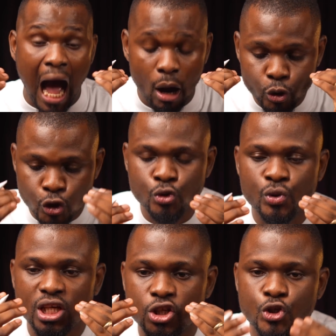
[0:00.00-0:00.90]
how
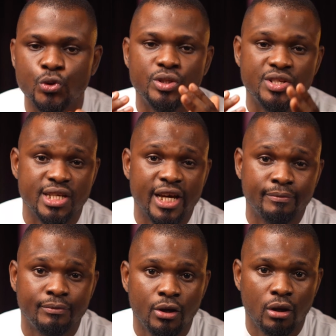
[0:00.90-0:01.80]
you can do the
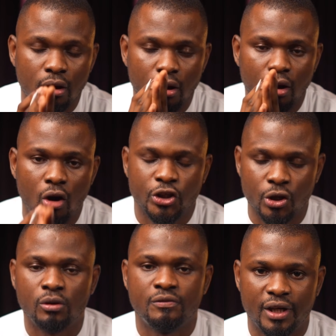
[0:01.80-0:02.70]
same on
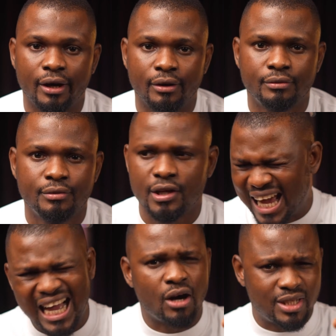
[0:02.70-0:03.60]
your own funnel. If you
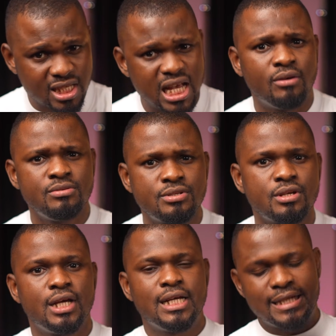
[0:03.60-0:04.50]
like how that
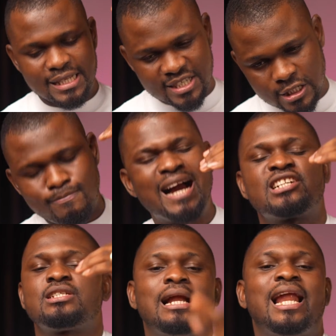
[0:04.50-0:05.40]
sounds, then
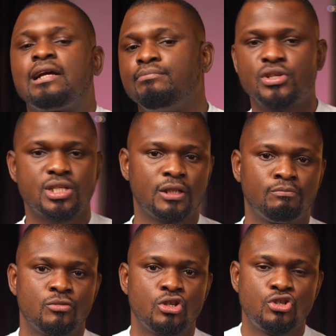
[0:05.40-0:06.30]
smash that like button,
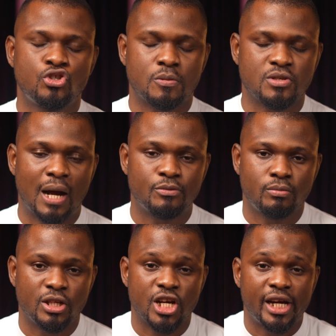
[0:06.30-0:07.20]
subscribe
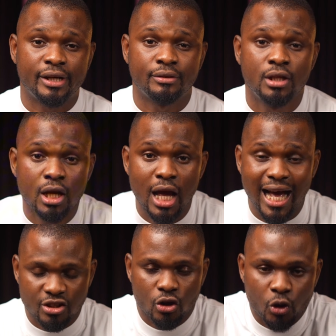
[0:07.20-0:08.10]
to my channel,
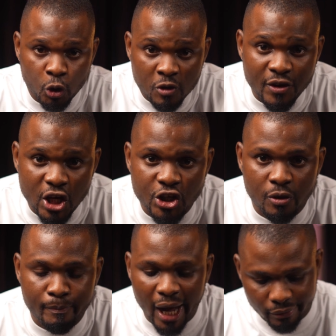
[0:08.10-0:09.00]
and turn on the
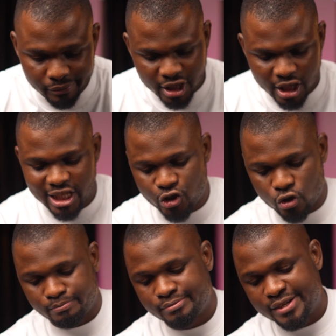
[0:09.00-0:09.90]
notification bell. Let's
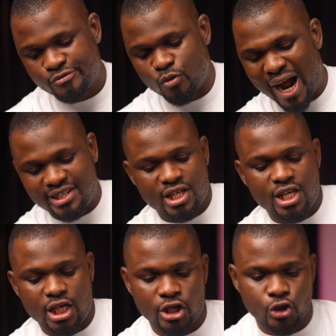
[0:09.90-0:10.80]
jump right
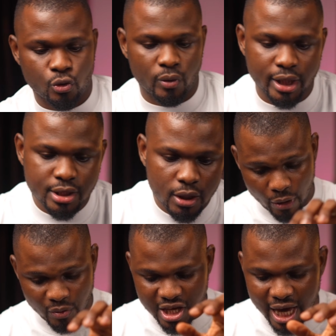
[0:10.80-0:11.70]
into it.
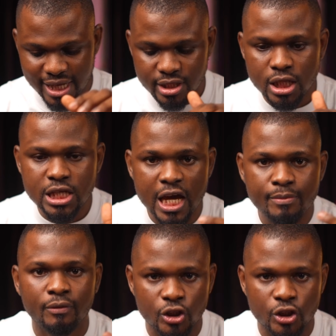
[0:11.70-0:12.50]
Now, here's the name